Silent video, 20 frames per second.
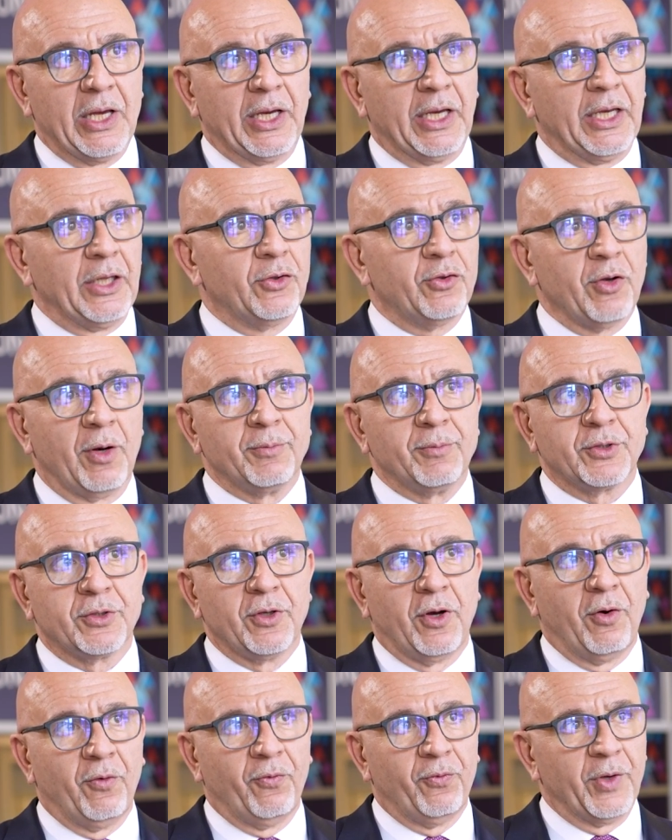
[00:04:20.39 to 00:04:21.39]
in terms
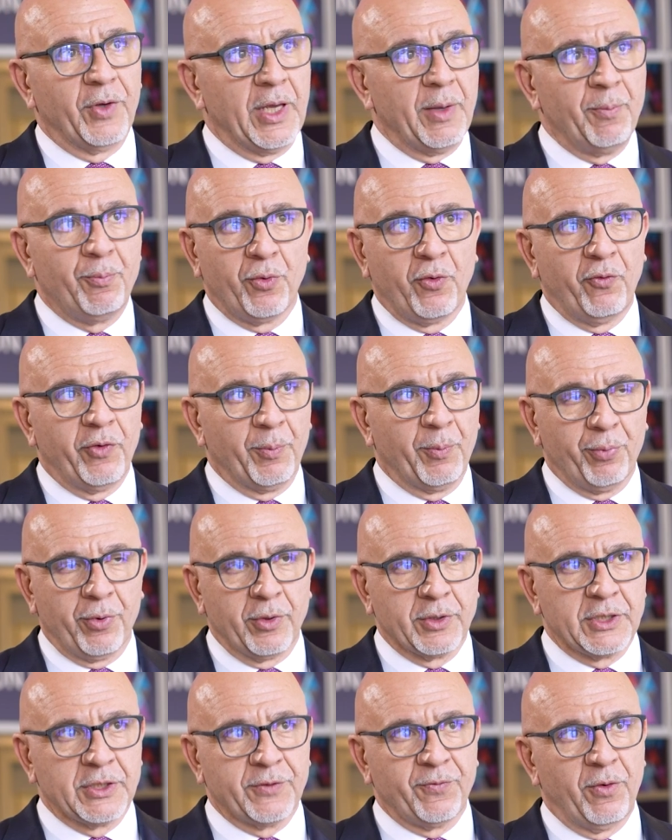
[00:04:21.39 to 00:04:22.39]
of improving
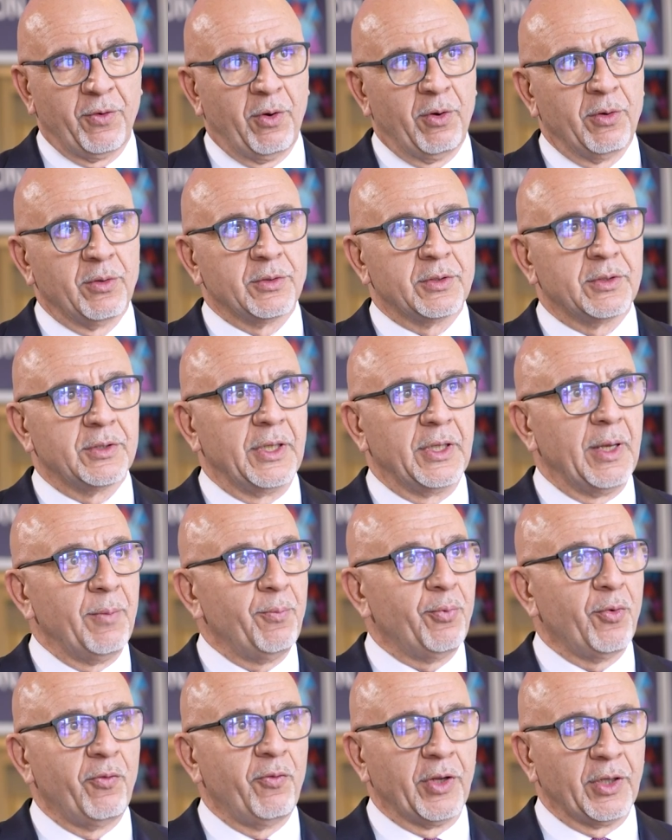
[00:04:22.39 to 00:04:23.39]
process flows,
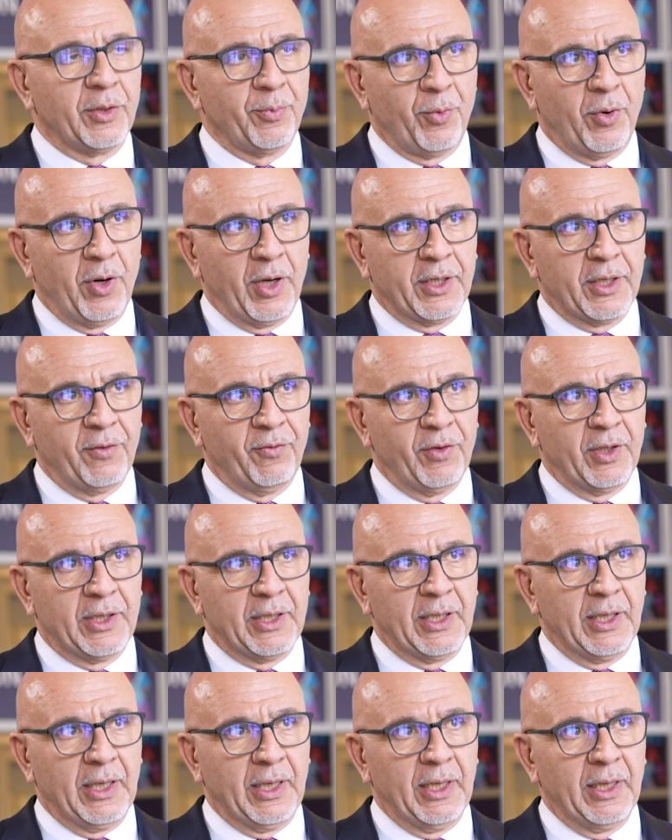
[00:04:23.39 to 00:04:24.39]
improving the
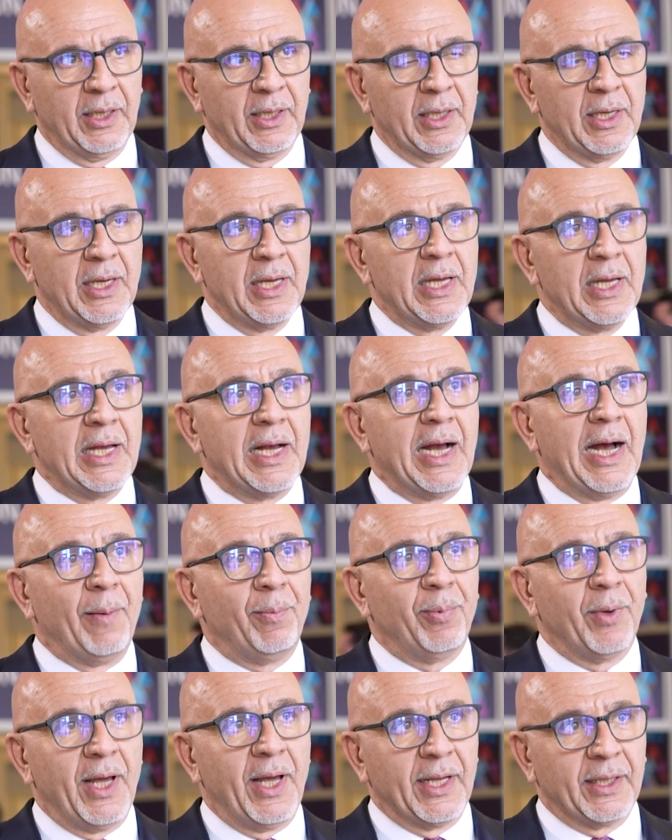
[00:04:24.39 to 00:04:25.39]
productivity,
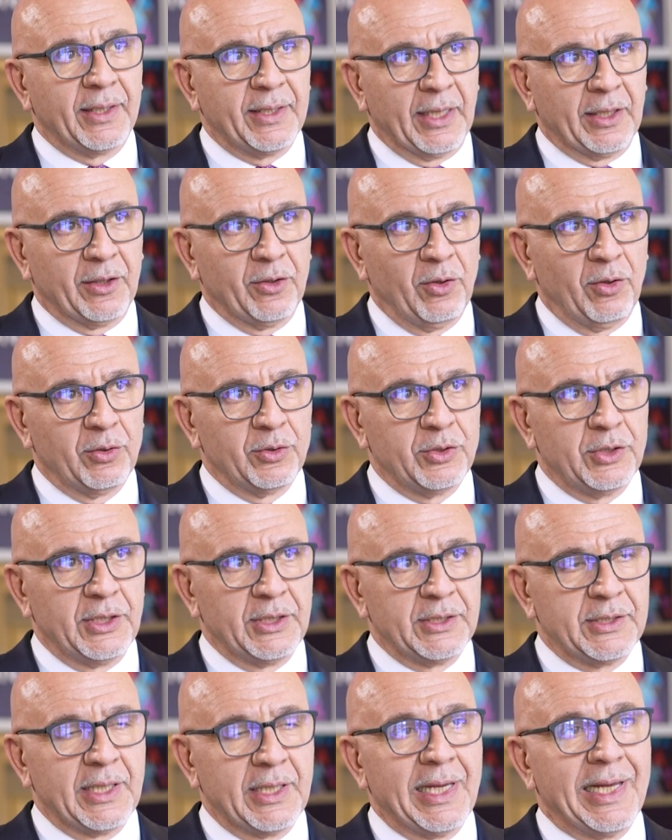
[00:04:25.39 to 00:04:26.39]
applying
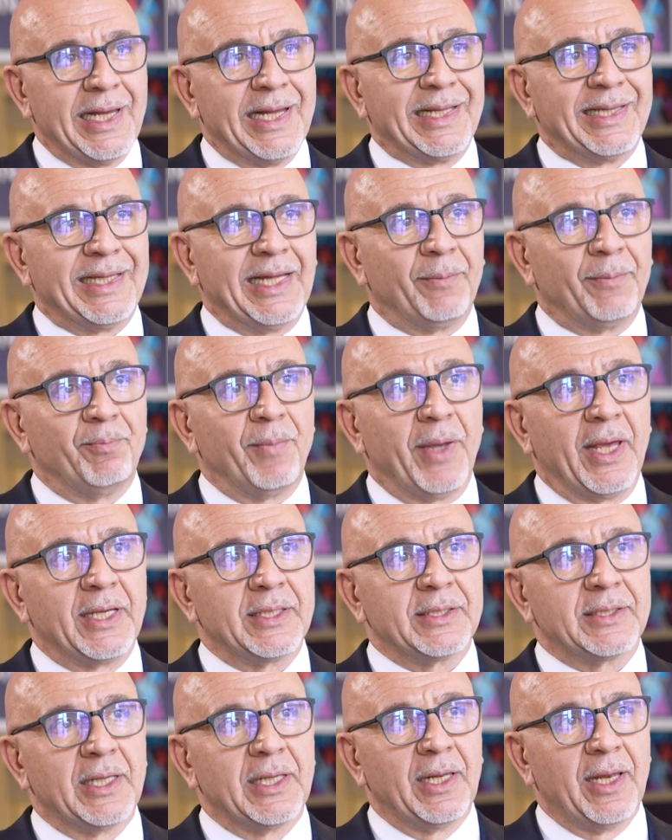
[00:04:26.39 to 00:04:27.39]
technologies that
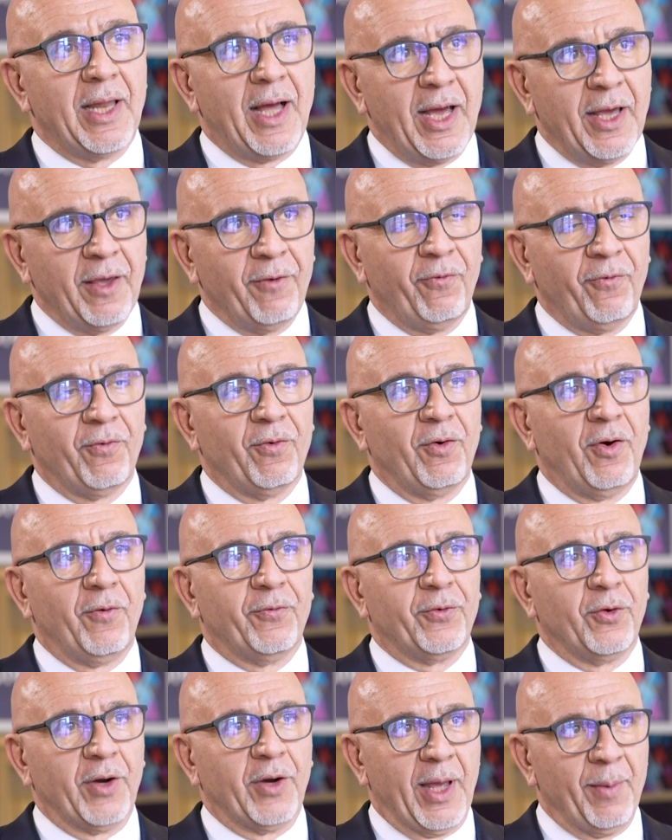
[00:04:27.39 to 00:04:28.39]
makes the life
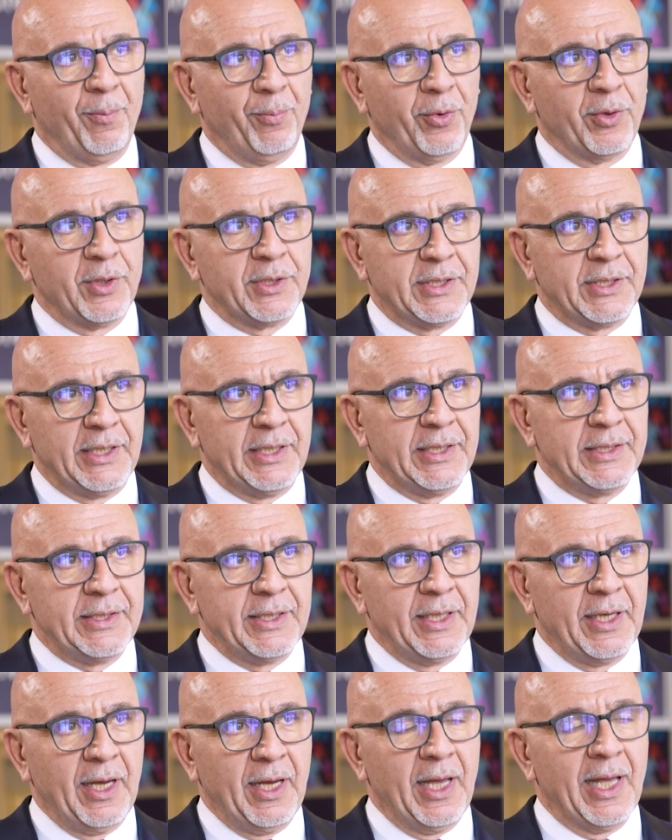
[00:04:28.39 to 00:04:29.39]
of your employees
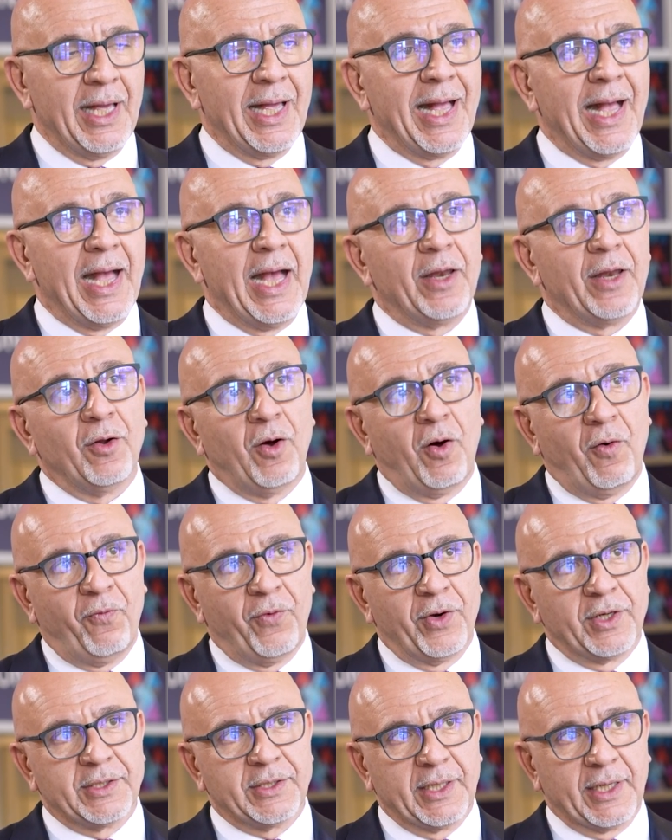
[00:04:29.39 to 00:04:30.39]
easier and
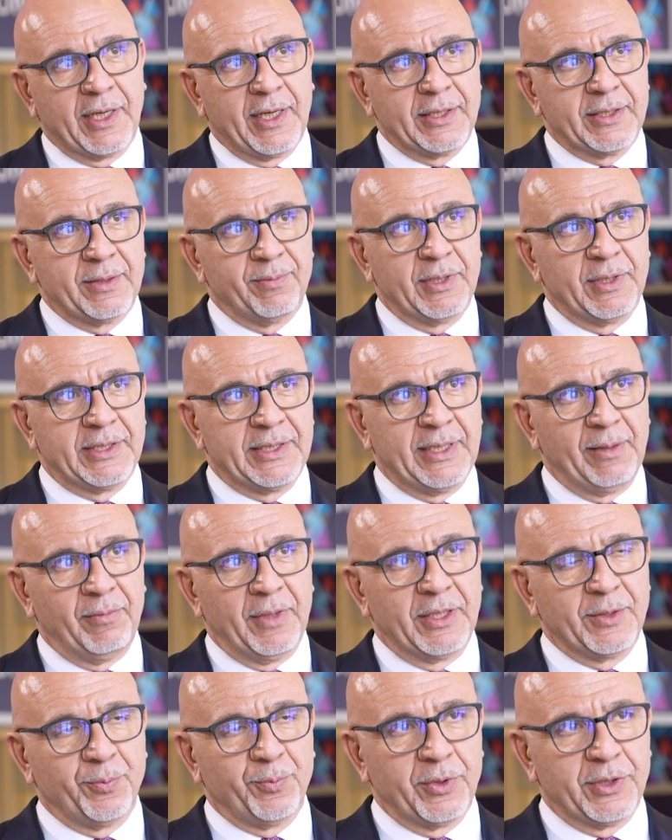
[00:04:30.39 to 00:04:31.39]
offers the customer
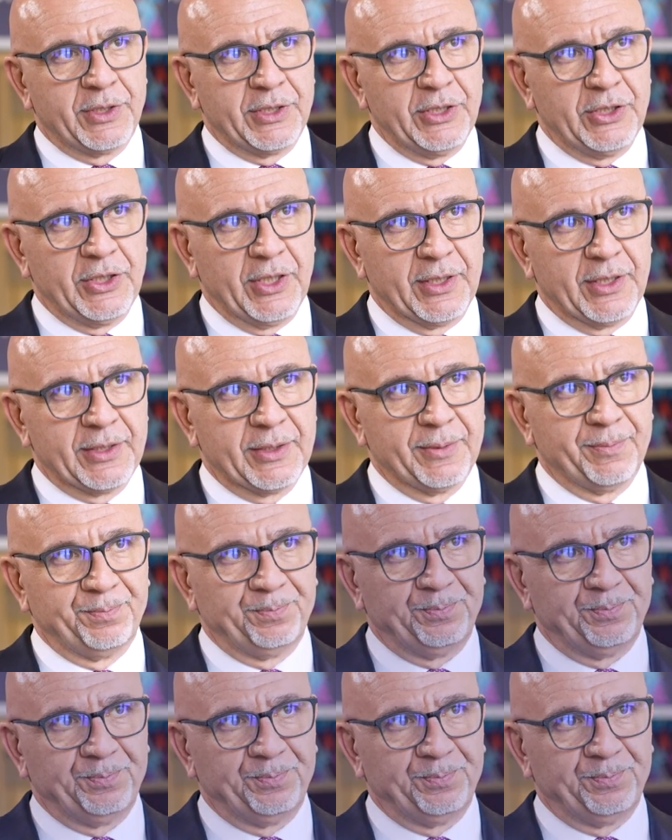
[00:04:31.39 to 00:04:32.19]
seamless procedures.